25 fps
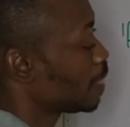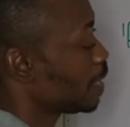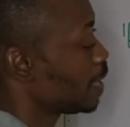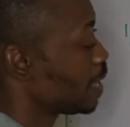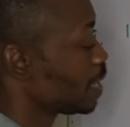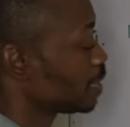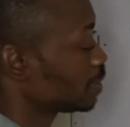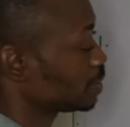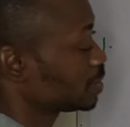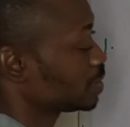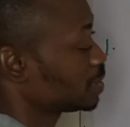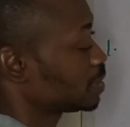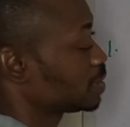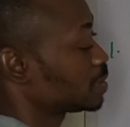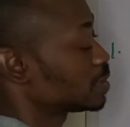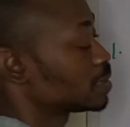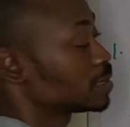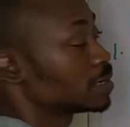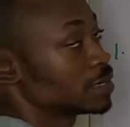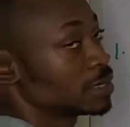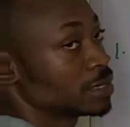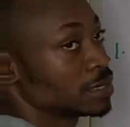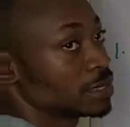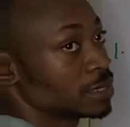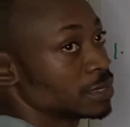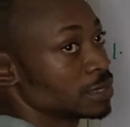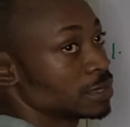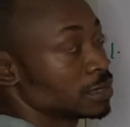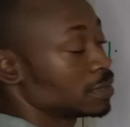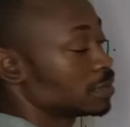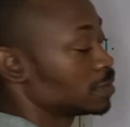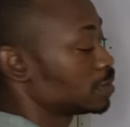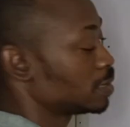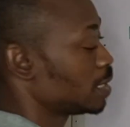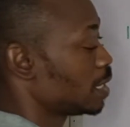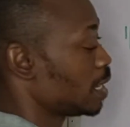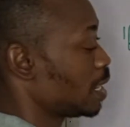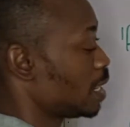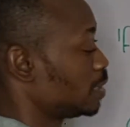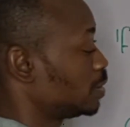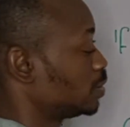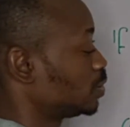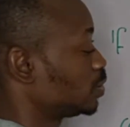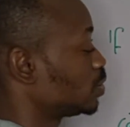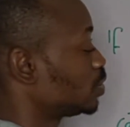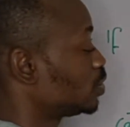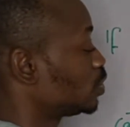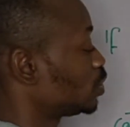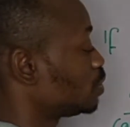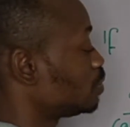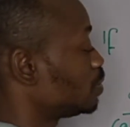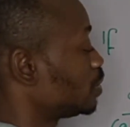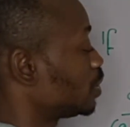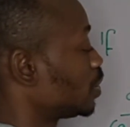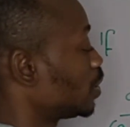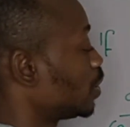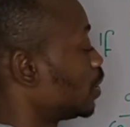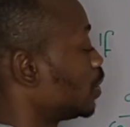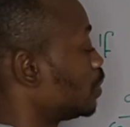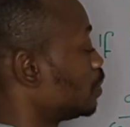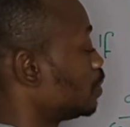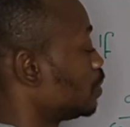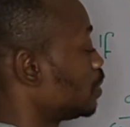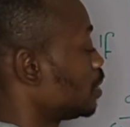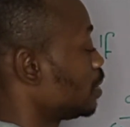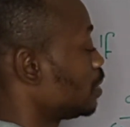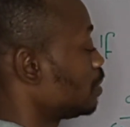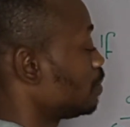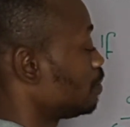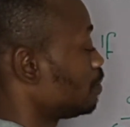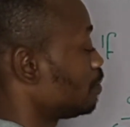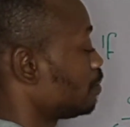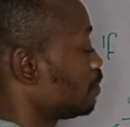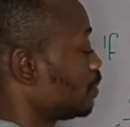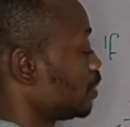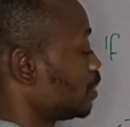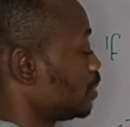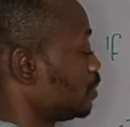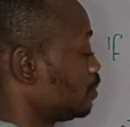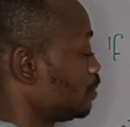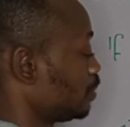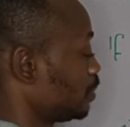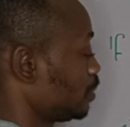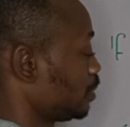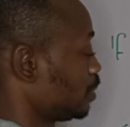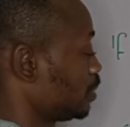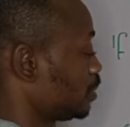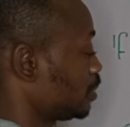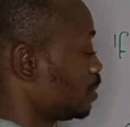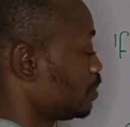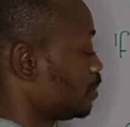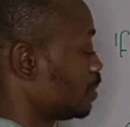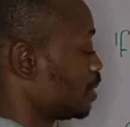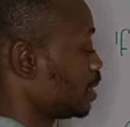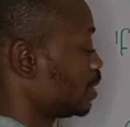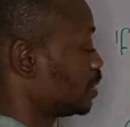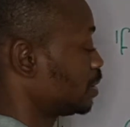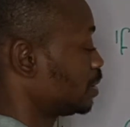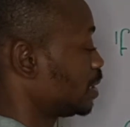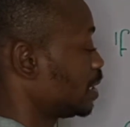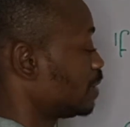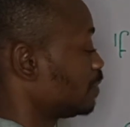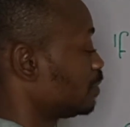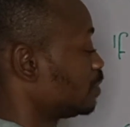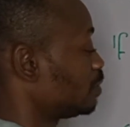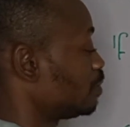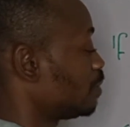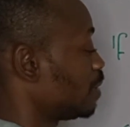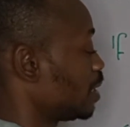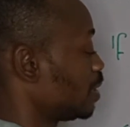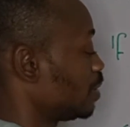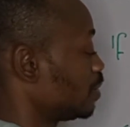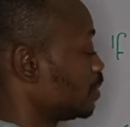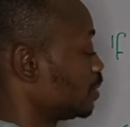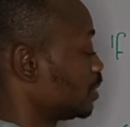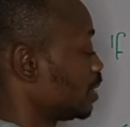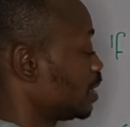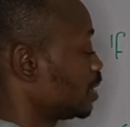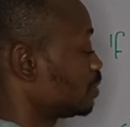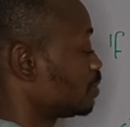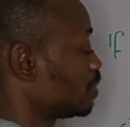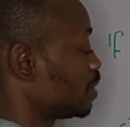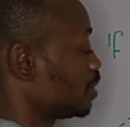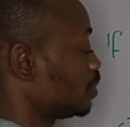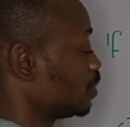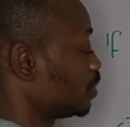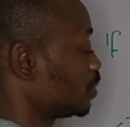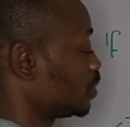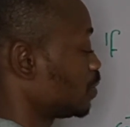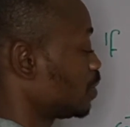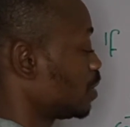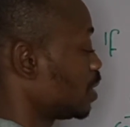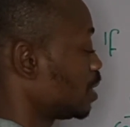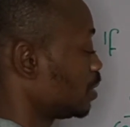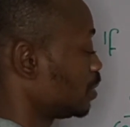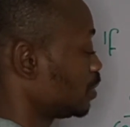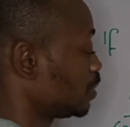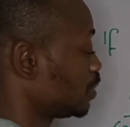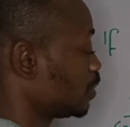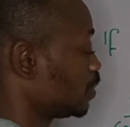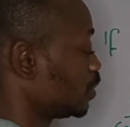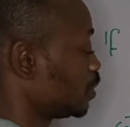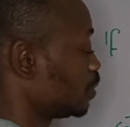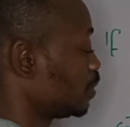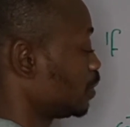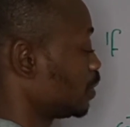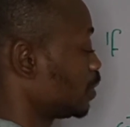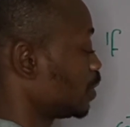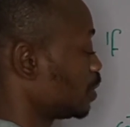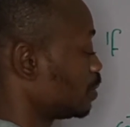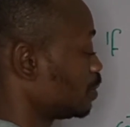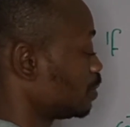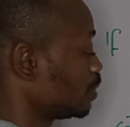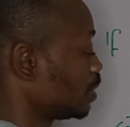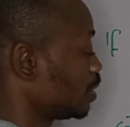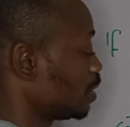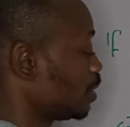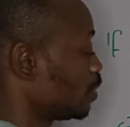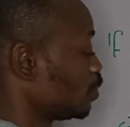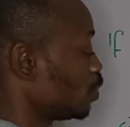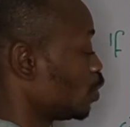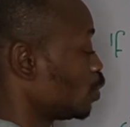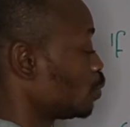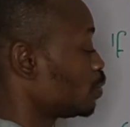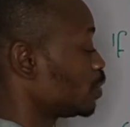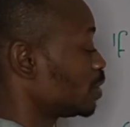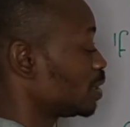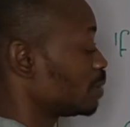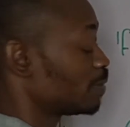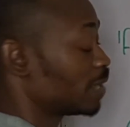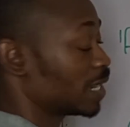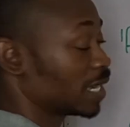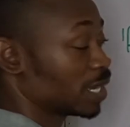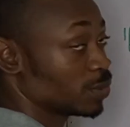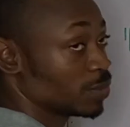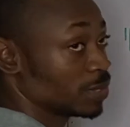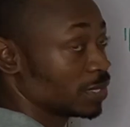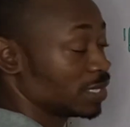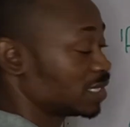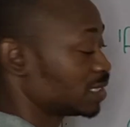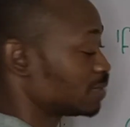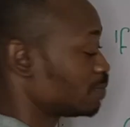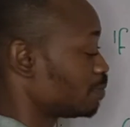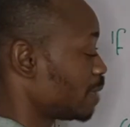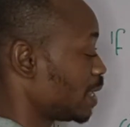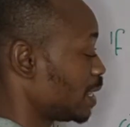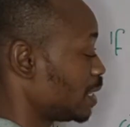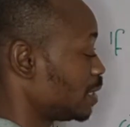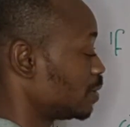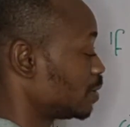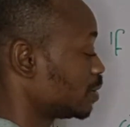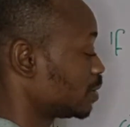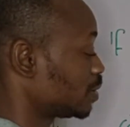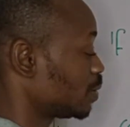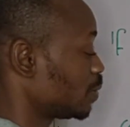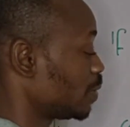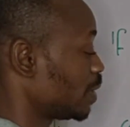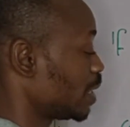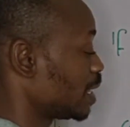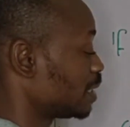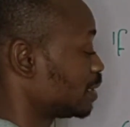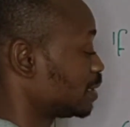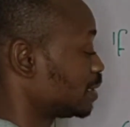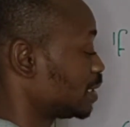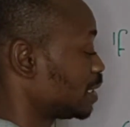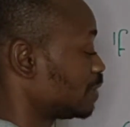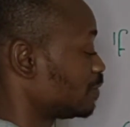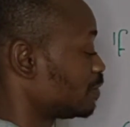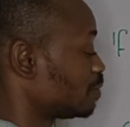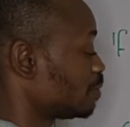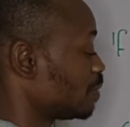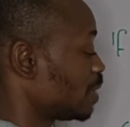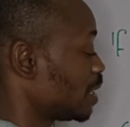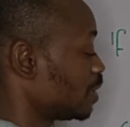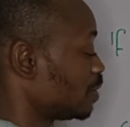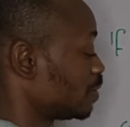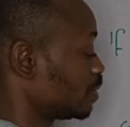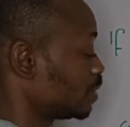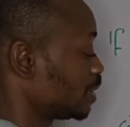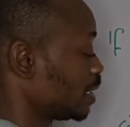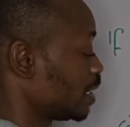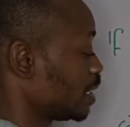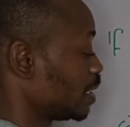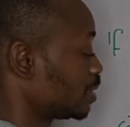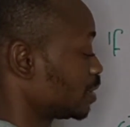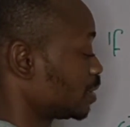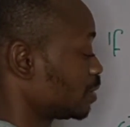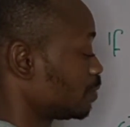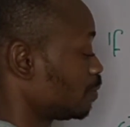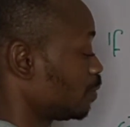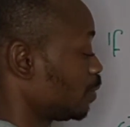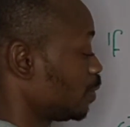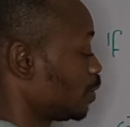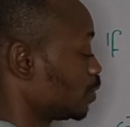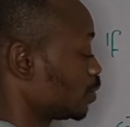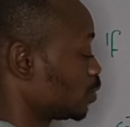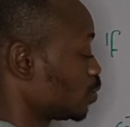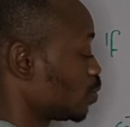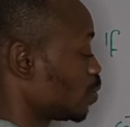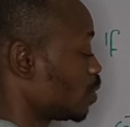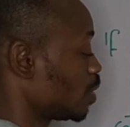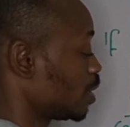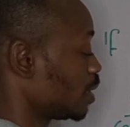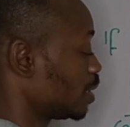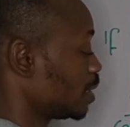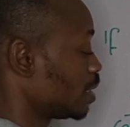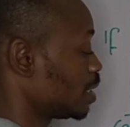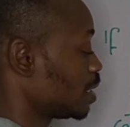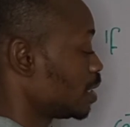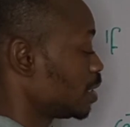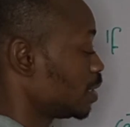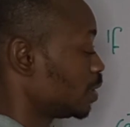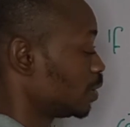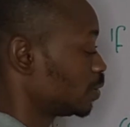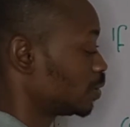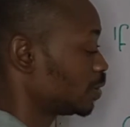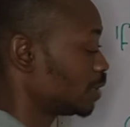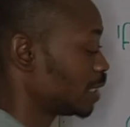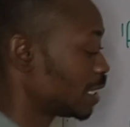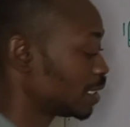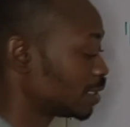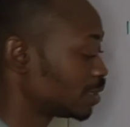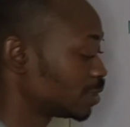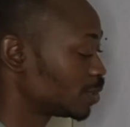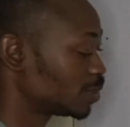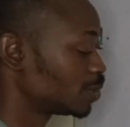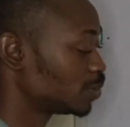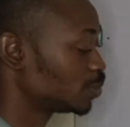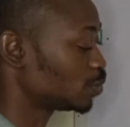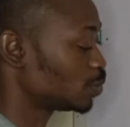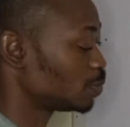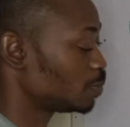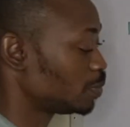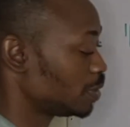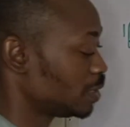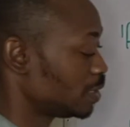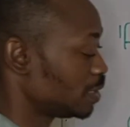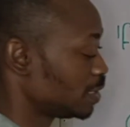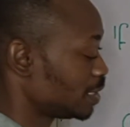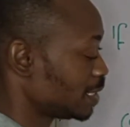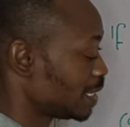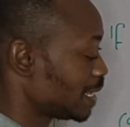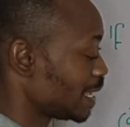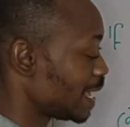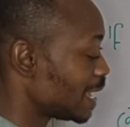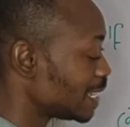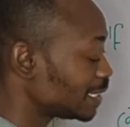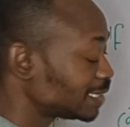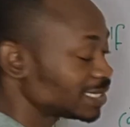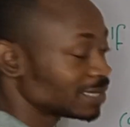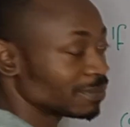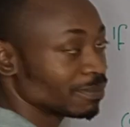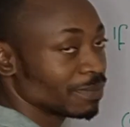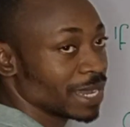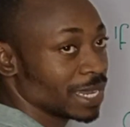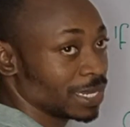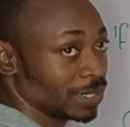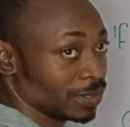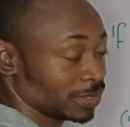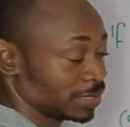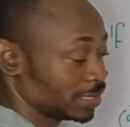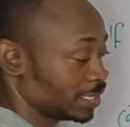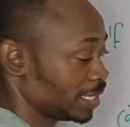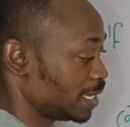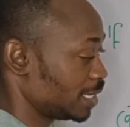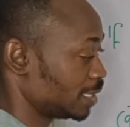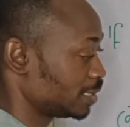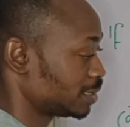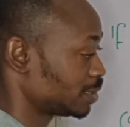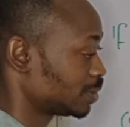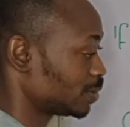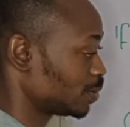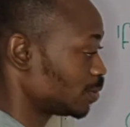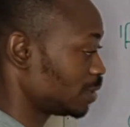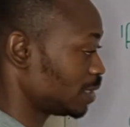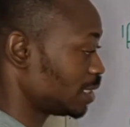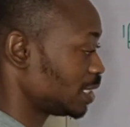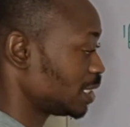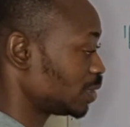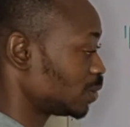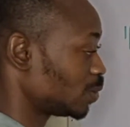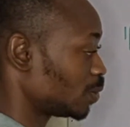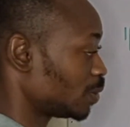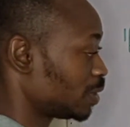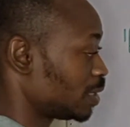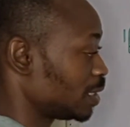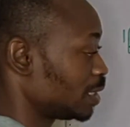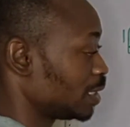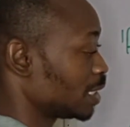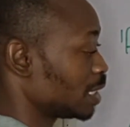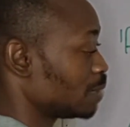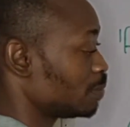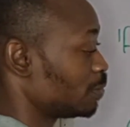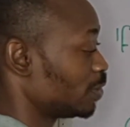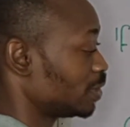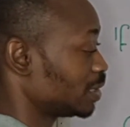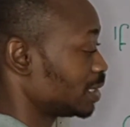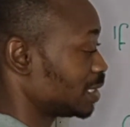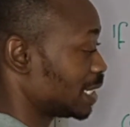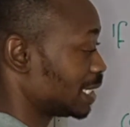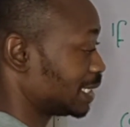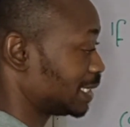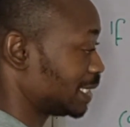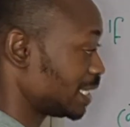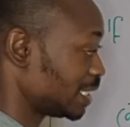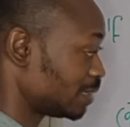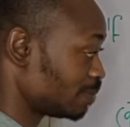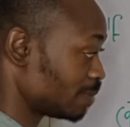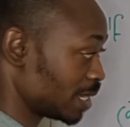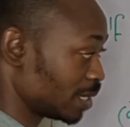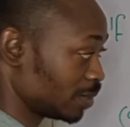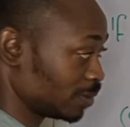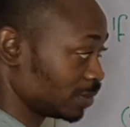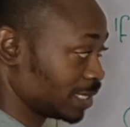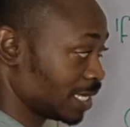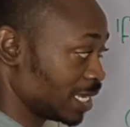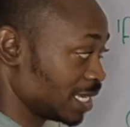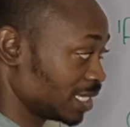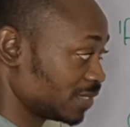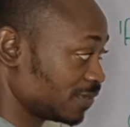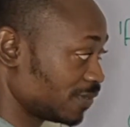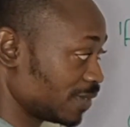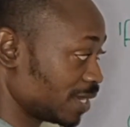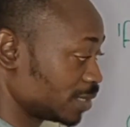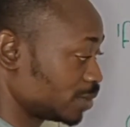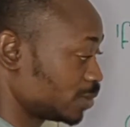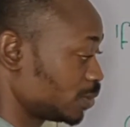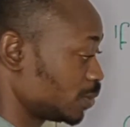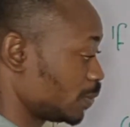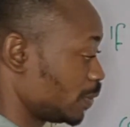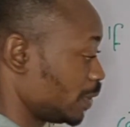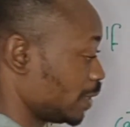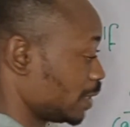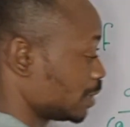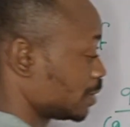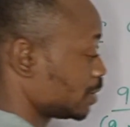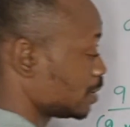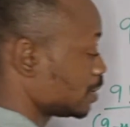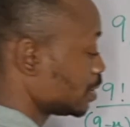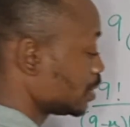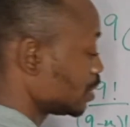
x, and it's going to become something like 7 minus x minus 1 is going to become, we open the bracket with this minus, so we have 7 minus x plus 1. So that's going to be 8 minus x. So this whole thing can be written as 8 minus x factorial.